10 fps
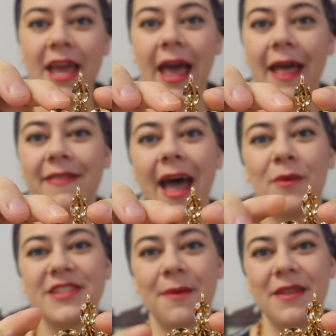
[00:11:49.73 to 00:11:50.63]
and that
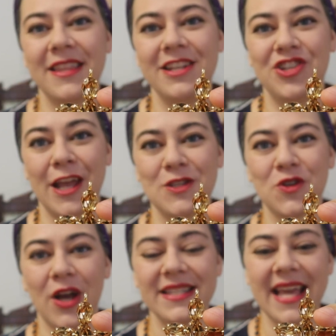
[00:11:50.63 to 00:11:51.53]
was something that Jane's
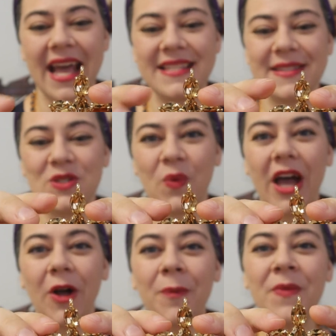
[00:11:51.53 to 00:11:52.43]
cross has as
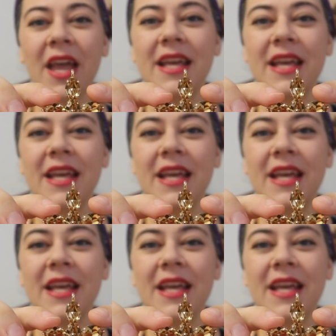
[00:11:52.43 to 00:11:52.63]
well.